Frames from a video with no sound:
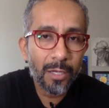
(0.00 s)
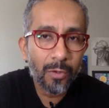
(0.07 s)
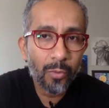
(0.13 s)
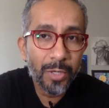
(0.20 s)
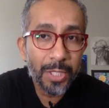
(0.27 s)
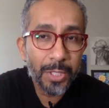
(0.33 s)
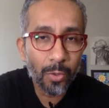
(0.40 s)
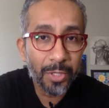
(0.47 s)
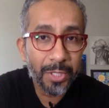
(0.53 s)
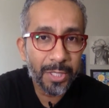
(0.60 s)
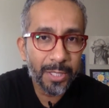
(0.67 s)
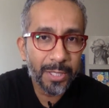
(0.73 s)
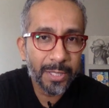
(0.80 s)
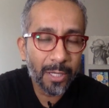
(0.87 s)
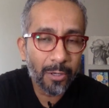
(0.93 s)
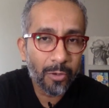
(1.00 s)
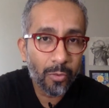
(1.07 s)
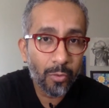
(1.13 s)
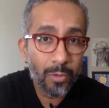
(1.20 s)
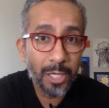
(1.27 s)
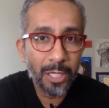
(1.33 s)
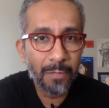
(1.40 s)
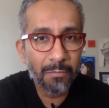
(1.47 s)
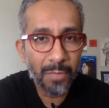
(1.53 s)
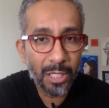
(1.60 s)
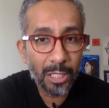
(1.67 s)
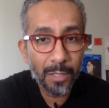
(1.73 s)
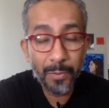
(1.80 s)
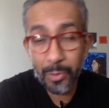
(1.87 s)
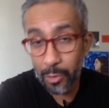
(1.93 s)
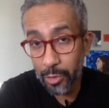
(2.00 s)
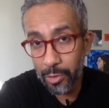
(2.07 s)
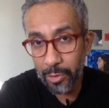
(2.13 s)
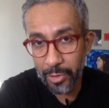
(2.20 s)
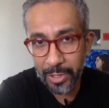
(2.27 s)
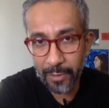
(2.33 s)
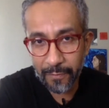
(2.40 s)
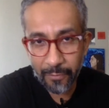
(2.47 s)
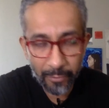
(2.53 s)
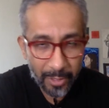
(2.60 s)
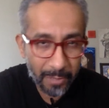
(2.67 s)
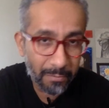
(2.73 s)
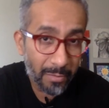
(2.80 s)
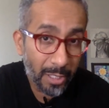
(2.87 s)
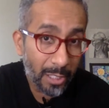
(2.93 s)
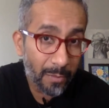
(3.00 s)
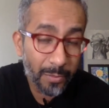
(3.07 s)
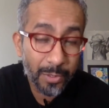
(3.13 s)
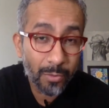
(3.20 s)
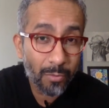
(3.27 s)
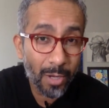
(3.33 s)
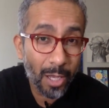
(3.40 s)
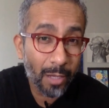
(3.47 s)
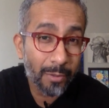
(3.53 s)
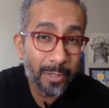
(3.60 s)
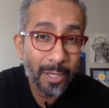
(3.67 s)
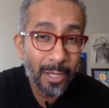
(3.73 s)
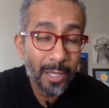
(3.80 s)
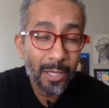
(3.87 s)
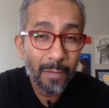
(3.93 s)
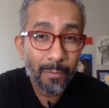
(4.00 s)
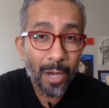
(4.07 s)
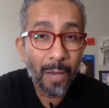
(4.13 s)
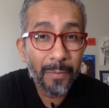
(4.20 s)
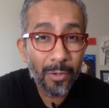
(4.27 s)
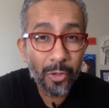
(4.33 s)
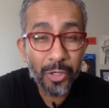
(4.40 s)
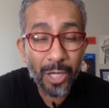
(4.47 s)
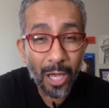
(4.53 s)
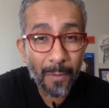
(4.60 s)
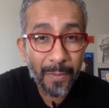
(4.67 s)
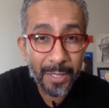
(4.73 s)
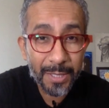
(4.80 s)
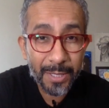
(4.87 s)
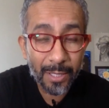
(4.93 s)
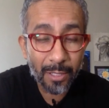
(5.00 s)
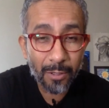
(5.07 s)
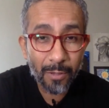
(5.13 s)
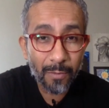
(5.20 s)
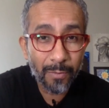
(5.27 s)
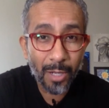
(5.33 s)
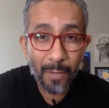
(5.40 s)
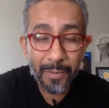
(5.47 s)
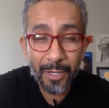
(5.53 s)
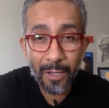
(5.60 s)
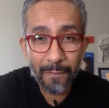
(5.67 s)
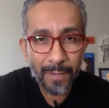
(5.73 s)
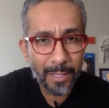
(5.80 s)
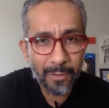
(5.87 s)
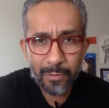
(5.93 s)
resources that are creating memes, or you yourself create memes around popular topics that are popping up.